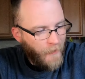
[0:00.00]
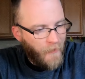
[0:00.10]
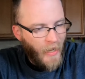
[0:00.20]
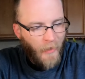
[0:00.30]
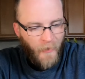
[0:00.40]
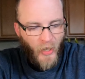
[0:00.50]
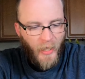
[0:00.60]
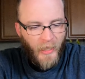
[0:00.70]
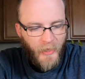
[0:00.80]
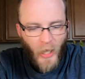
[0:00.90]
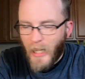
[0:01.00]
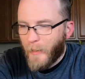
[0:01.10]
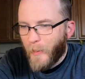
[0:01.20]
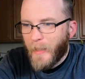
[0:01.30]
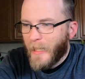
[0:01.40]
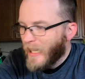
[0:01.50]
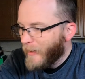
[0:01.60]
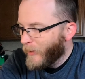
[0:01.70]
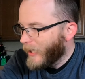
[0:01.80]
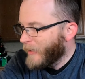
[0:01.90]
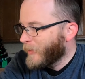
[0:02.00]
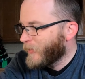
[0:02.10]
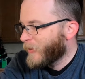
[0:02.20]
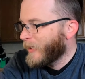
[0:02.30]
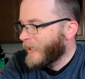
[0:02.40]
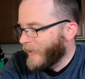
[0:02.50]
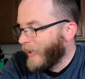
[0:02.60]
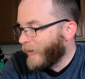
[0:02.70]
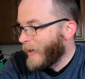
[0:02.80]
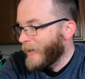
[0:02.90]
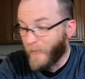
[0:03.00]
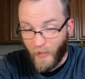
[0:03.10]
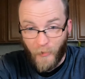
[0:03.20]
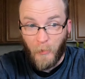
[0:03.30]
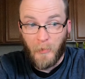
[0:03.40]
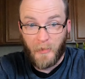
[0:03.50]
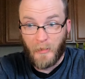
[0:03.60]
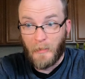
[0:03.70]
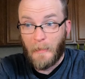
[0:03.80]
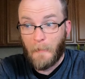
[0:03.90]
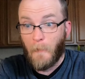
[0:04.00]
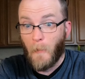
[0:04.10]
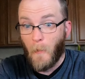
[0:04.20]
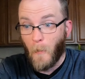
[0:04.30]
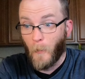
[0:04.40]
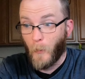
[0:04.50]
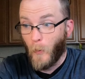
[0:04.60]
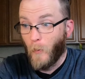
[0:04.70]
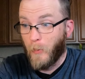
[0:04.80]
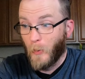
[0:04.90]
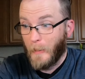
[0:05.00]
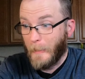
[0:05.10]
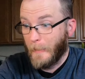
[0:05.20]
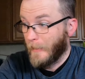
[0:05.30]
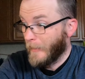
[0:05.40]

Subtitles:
Not trying to talk up a big game or anything, but I'm just like, oh, my robot's gonna hit hard. Oh boy.